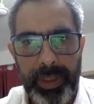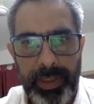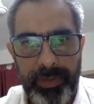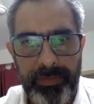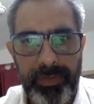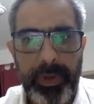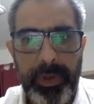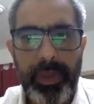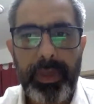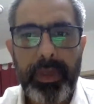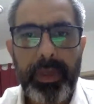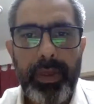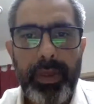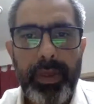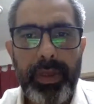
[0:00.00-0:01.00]
relief,
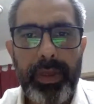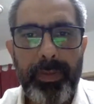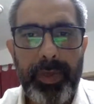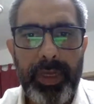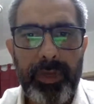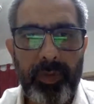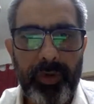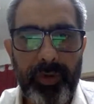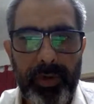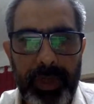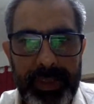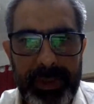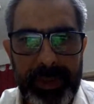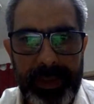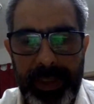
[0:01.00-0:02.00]
remain more or
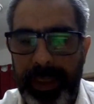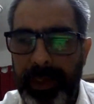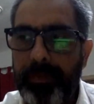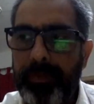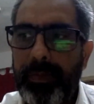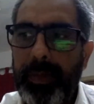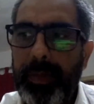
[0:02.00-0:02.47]
less the same.